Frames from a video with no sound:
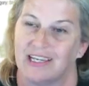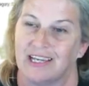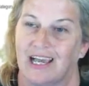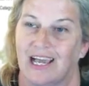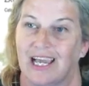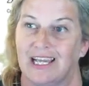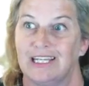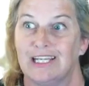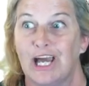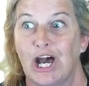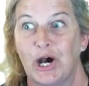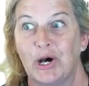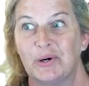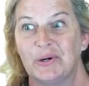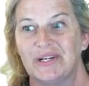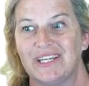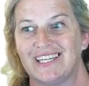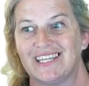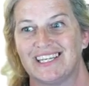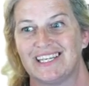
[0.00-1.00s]
I
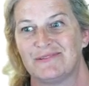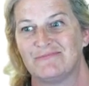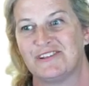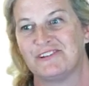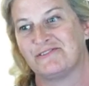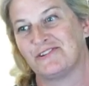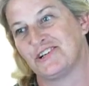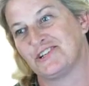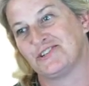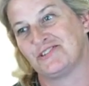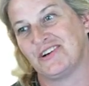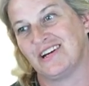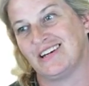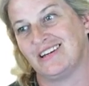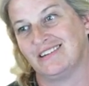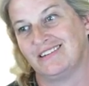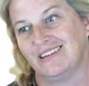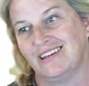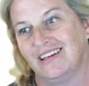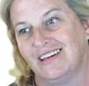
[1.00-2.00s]
know it can be
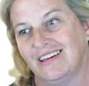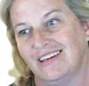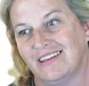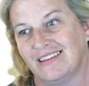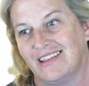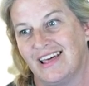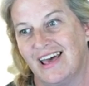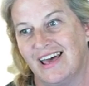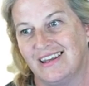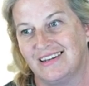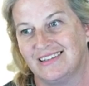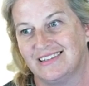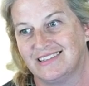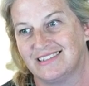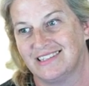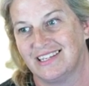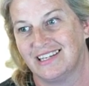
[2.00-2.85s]
frustrating that is